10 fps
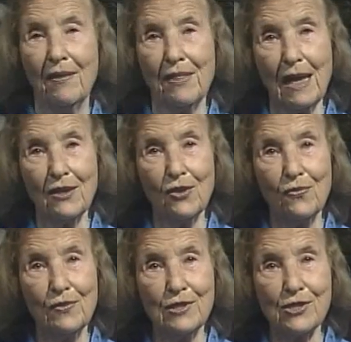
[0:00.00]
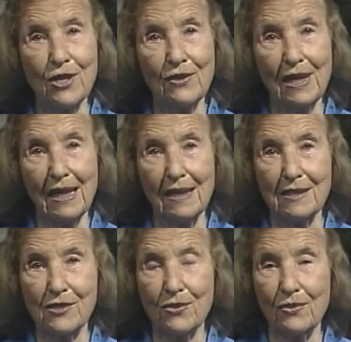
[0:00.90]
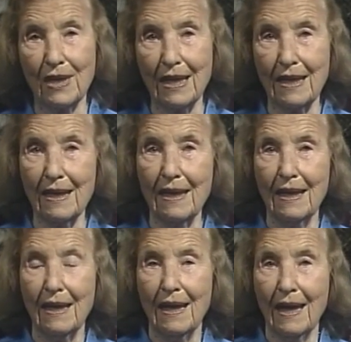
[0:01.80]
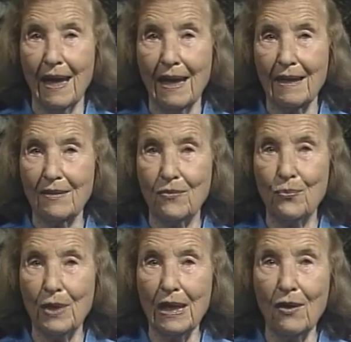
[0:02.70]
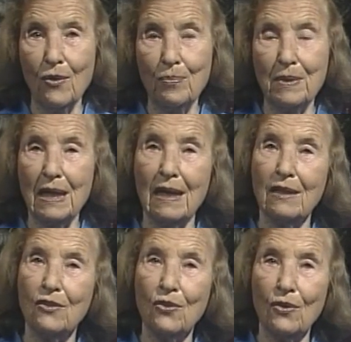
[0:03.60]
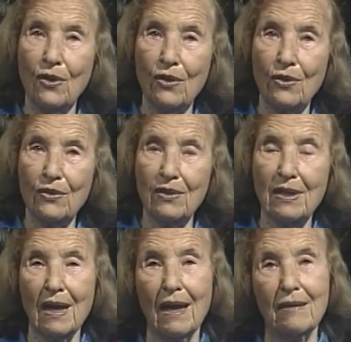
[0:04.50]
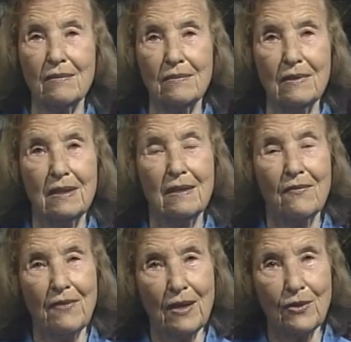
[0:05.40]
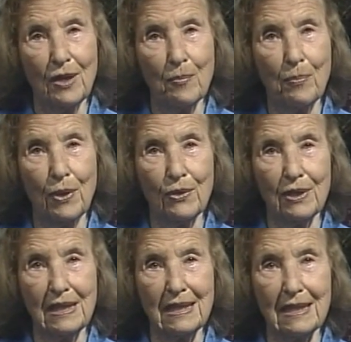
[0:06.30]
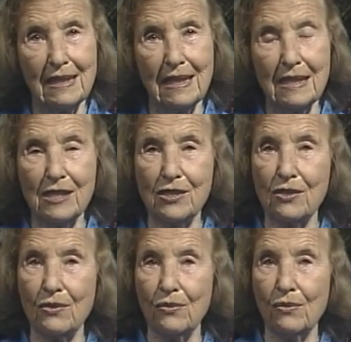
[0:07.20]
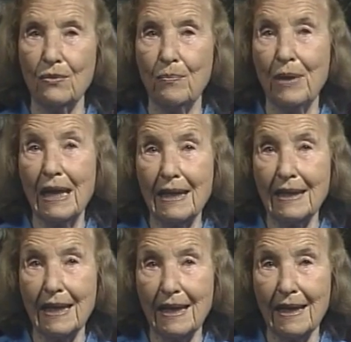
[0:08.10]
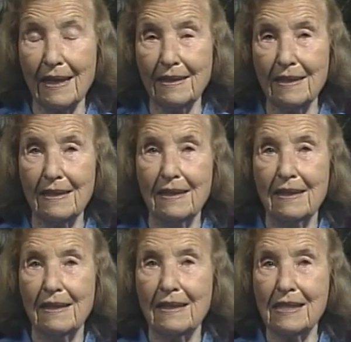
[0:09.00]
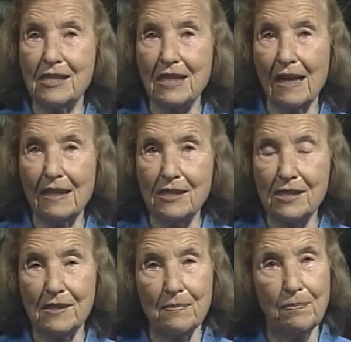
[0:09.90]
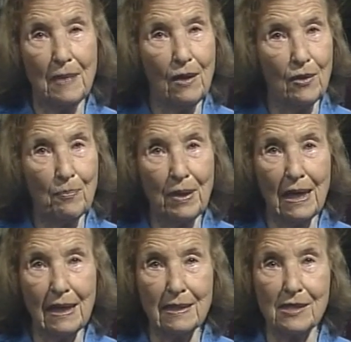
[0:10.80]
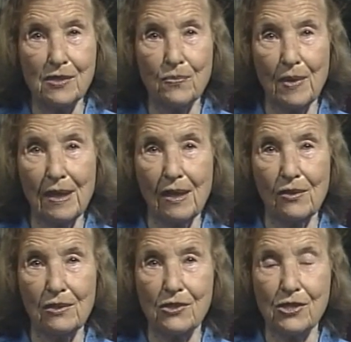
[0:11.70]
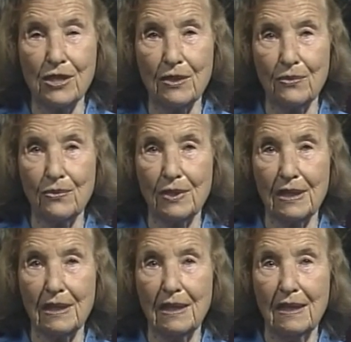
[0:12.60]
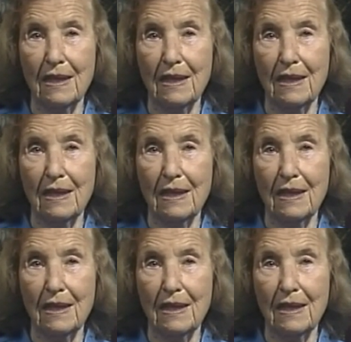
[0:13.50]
Thank you for joining us today, and we hope that you learned how very important it is to plan ahead, discuss our plans with our children.